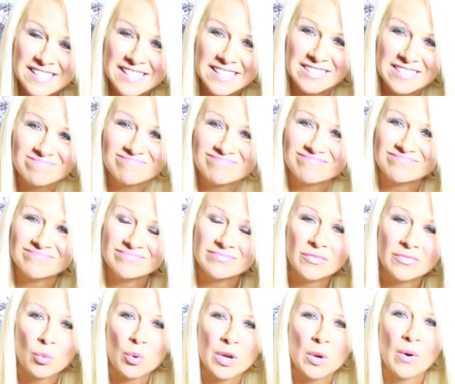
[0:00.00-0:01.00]
it,
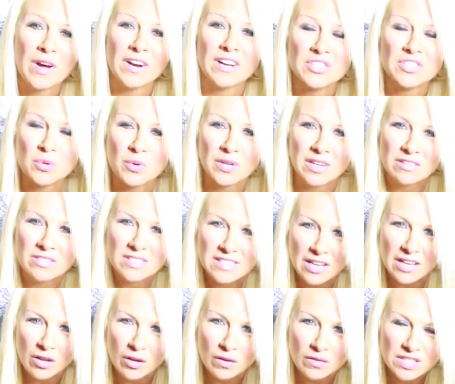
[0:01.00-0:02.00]
we want to do it
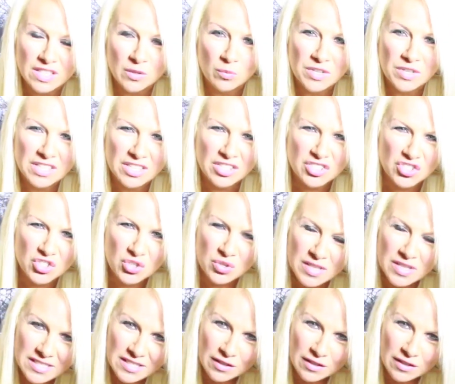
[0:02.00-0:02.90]
ourselves, and we can do this